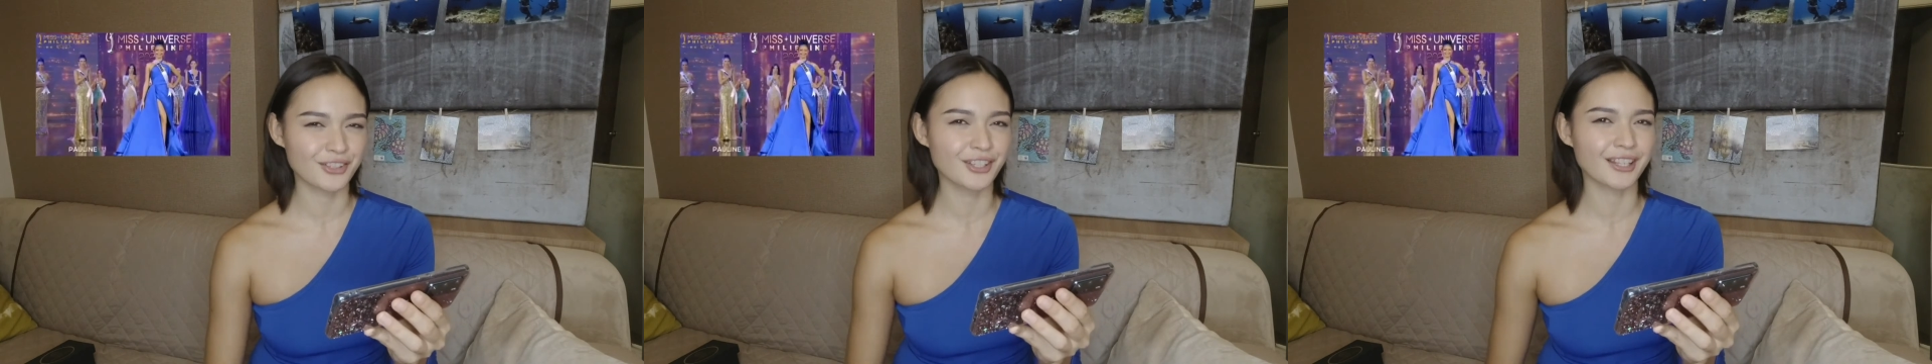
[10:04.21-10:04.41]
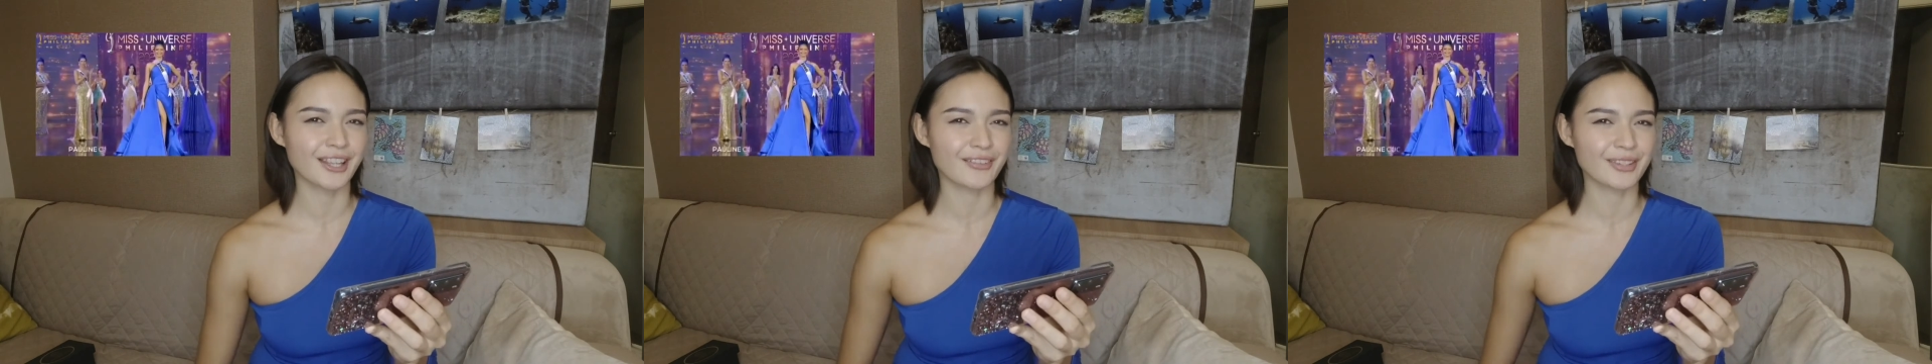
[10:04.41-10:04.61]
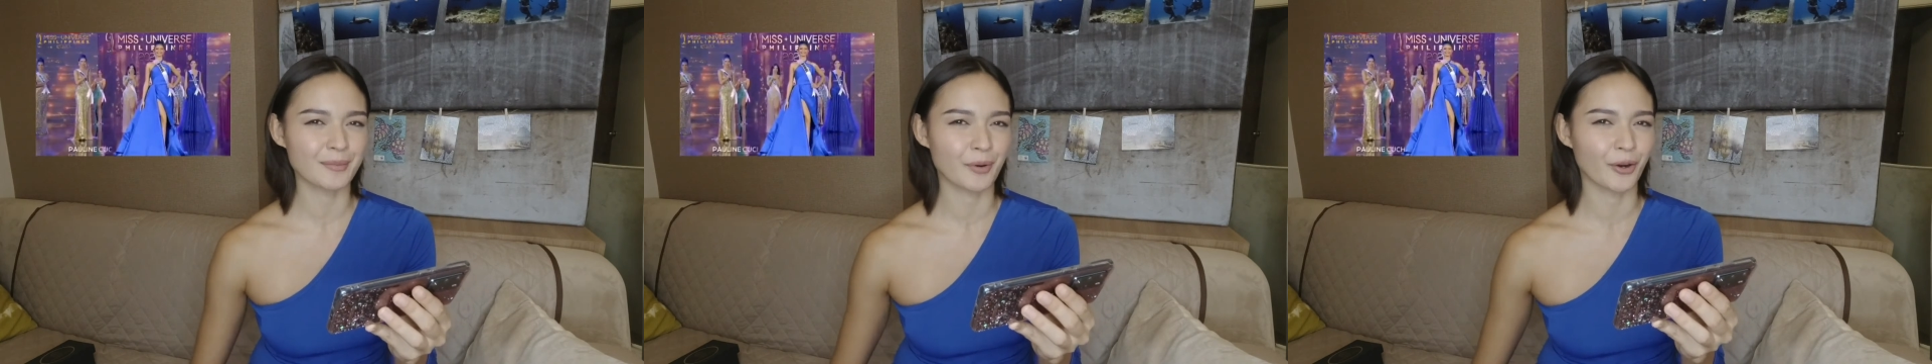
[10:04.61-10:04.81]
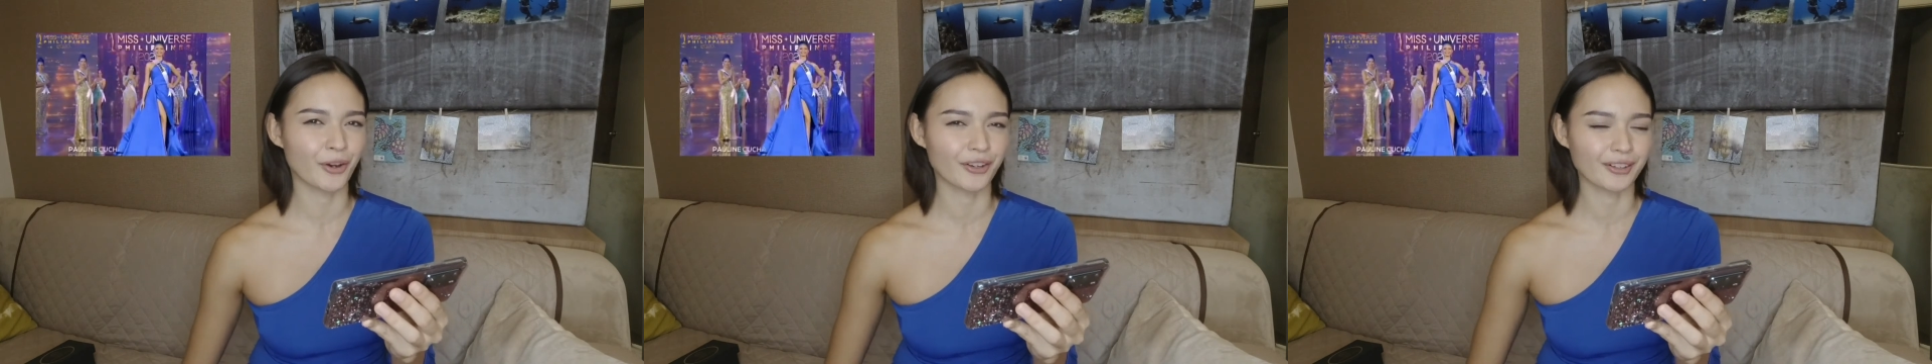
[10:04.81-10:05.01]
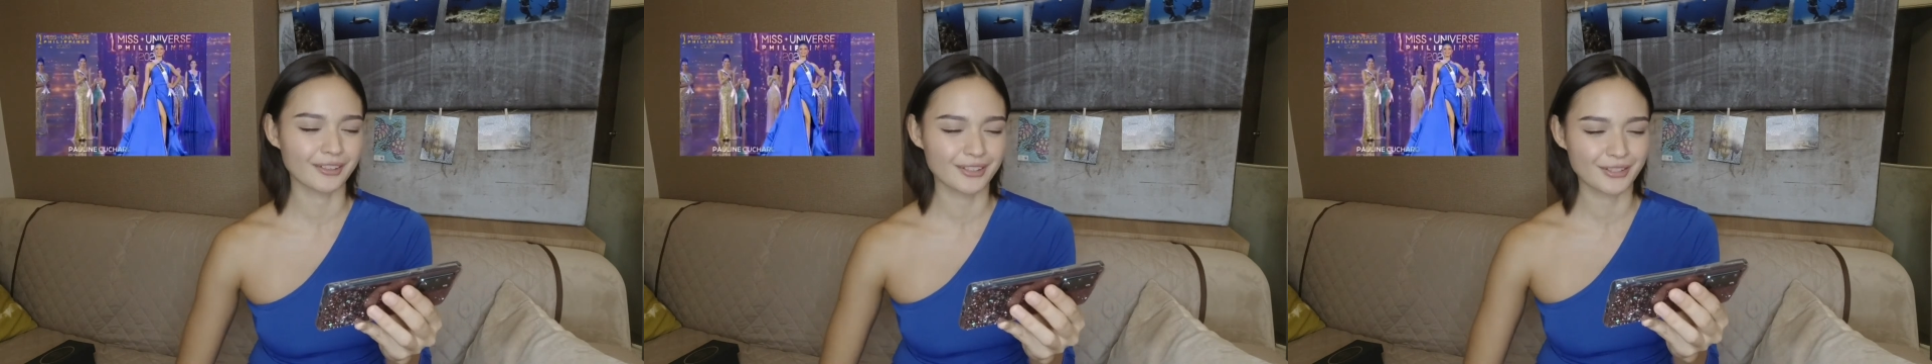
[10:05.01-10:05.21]
still have some
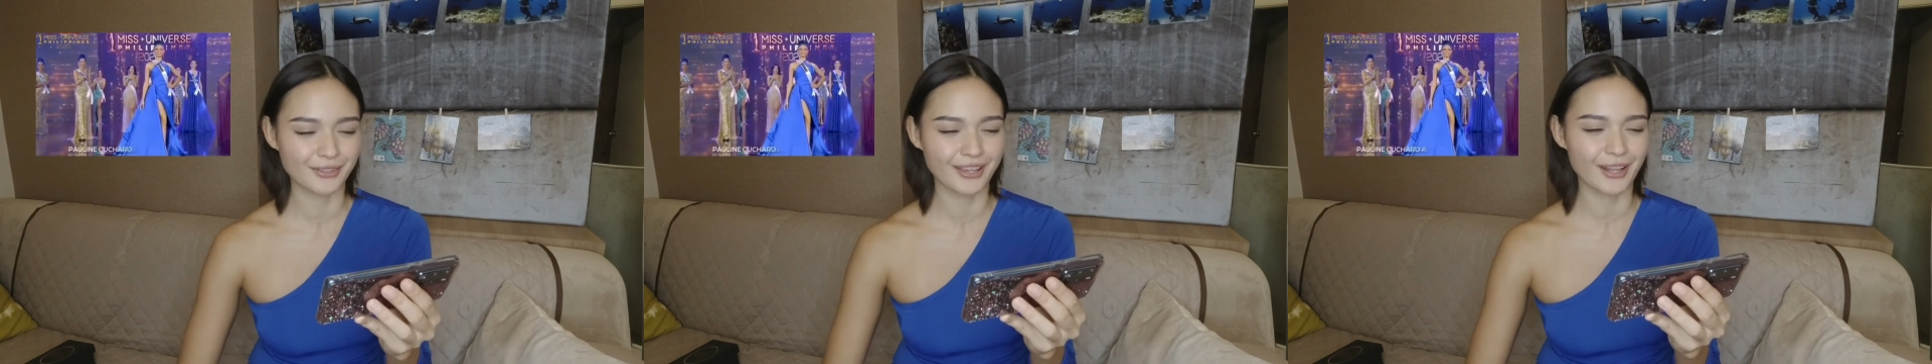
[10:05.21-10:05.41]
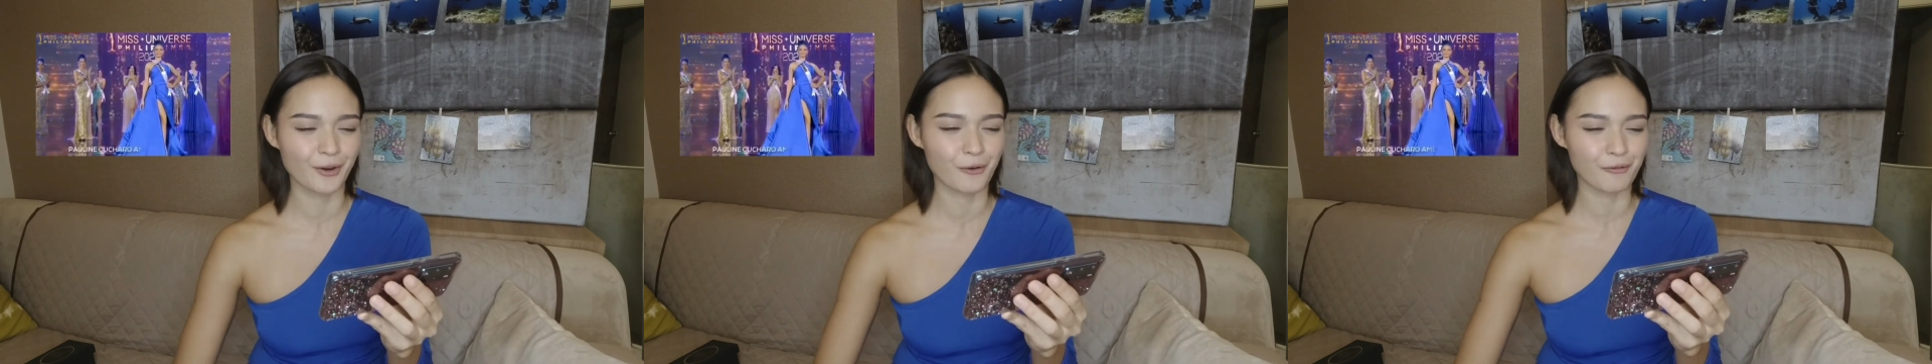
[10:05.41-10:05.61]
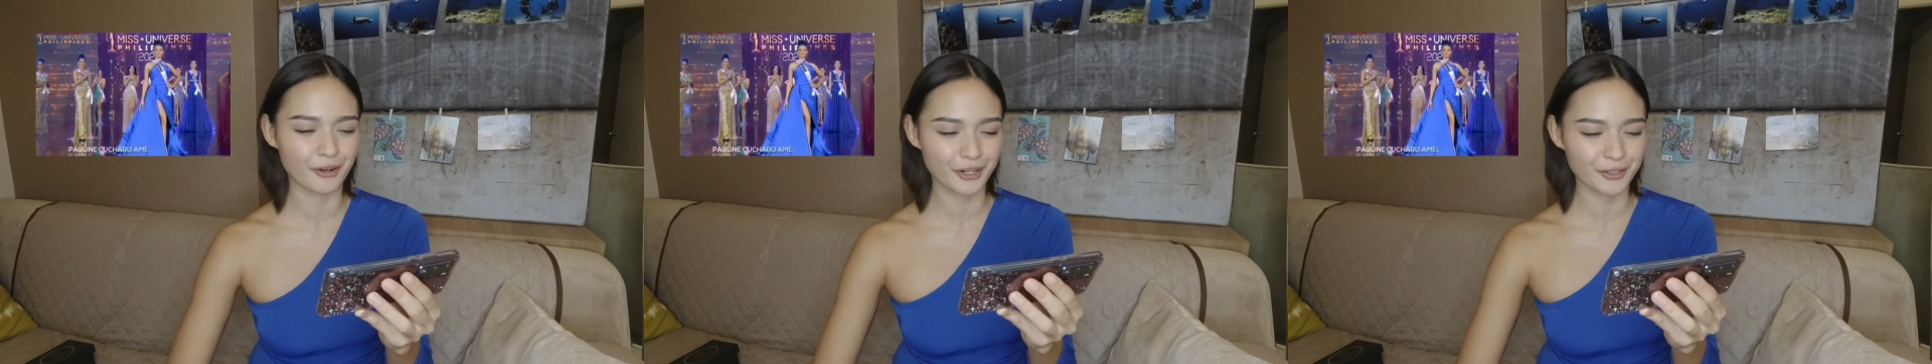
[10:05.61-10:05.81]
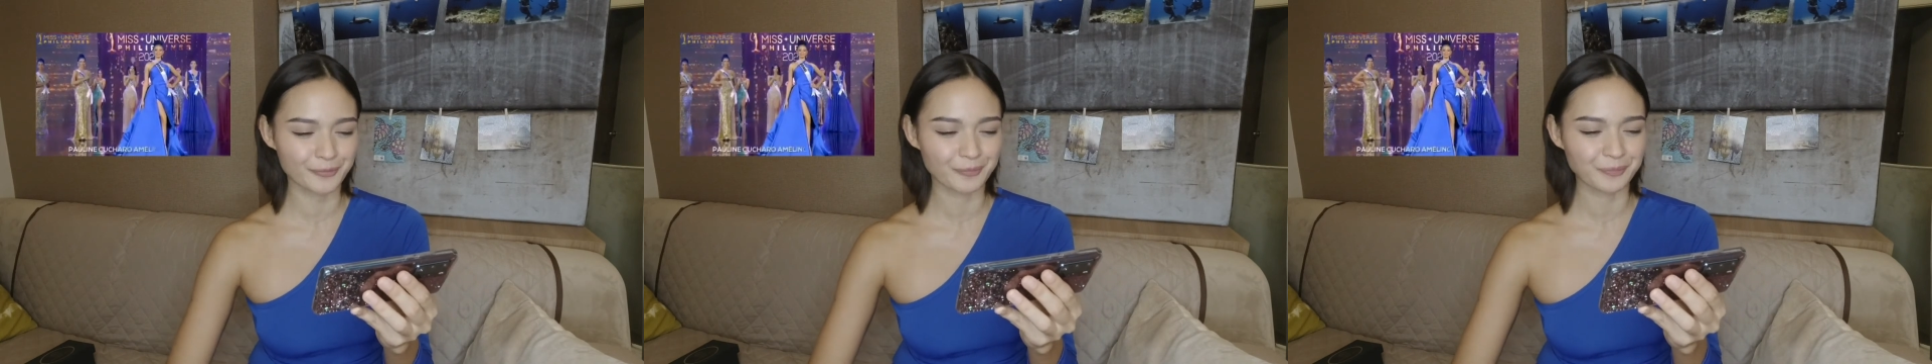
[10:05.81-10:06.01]
hurdles to get over.